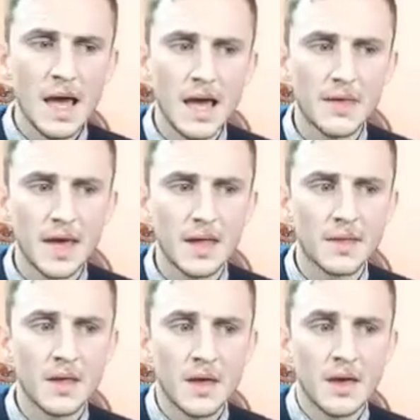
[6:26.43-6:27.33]
and
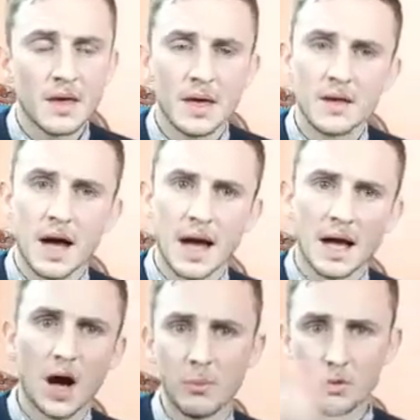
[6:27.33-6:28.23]
then I
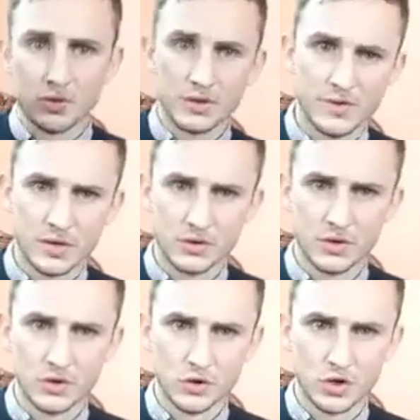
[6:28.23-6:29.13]
upload those videos
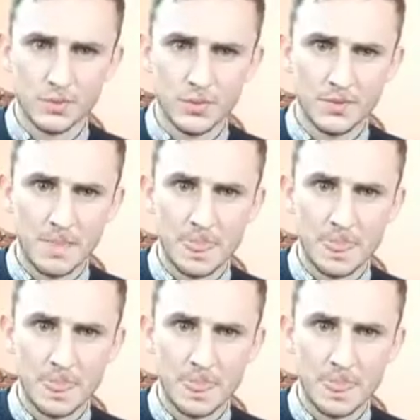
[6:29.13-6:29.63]
to YouTube.